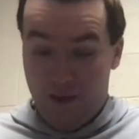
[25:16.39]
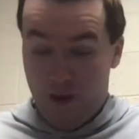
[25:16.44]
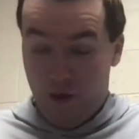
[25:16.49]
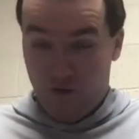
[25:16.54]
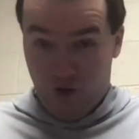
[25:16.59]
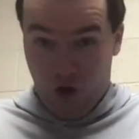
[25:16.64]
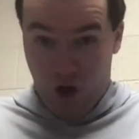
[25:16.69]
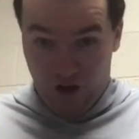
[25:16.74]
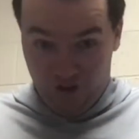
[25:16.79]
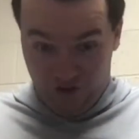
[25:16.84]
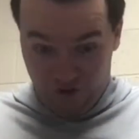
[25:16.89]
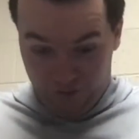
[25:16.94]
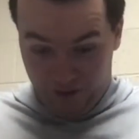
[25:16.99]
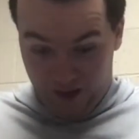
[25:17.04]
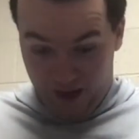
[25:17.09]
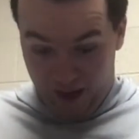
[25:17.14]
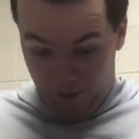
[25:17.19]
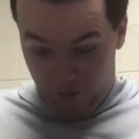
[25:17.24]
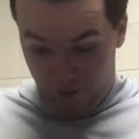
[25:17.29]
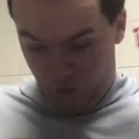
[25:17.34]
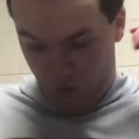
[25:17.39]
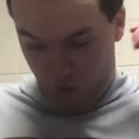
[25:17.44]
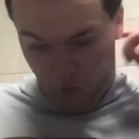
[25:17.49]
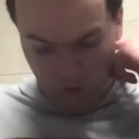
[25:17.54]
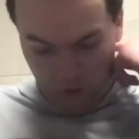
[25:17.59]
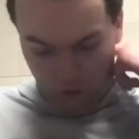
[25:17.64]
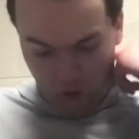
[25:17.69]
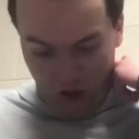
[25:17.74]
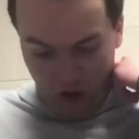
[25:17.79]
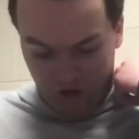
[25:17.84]
That was an awesome game, even though
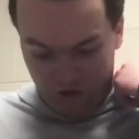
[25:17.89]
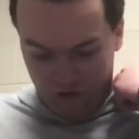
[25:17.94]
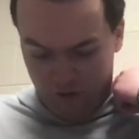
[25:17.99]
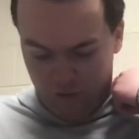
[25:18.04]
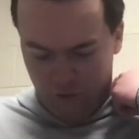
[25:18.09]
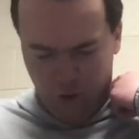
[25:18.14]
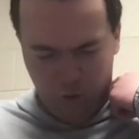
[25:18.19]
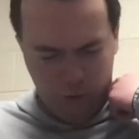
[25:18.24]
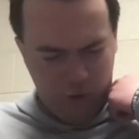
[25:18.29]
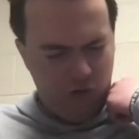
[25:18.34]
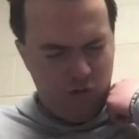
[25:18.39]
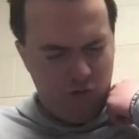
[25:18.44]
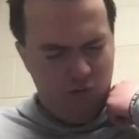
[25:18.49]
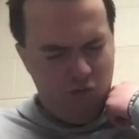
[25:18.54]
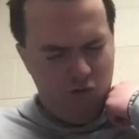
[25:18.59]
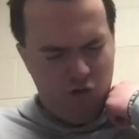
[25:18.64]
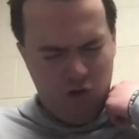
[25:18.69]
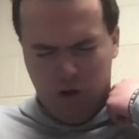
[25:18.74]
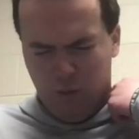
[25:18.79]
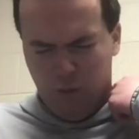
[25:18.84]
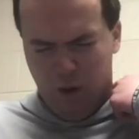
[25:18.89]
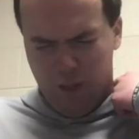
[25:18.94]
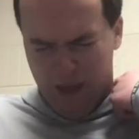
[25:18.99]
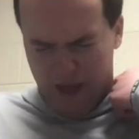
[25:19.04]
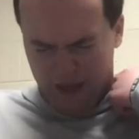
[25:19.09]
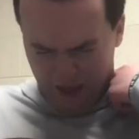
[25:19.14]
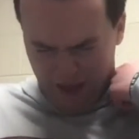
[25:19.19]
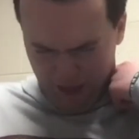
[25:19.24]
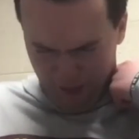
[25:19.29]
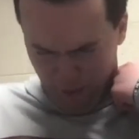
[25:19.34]
we lost, even though we should have won
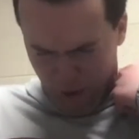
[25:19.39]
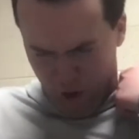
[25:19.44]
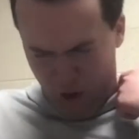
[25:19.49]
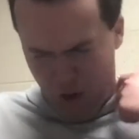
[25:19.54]
that game.